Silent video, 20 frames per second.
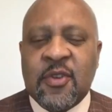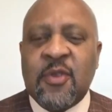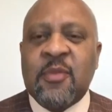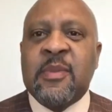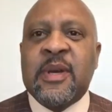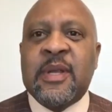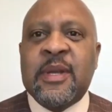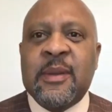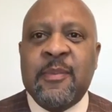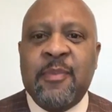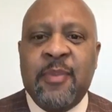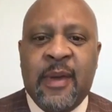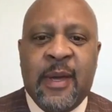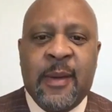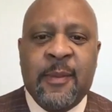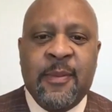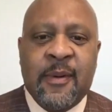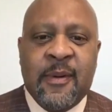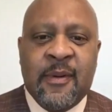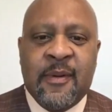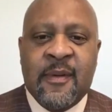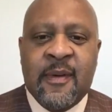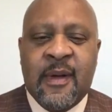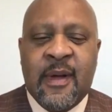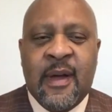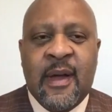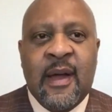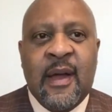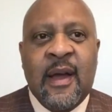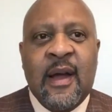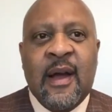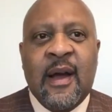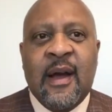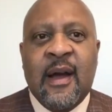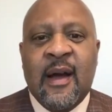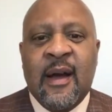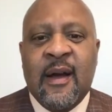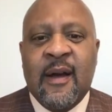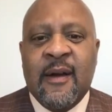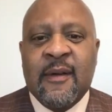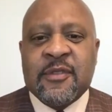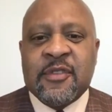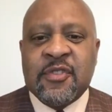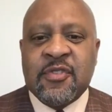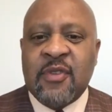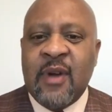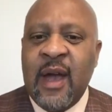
So many people uh,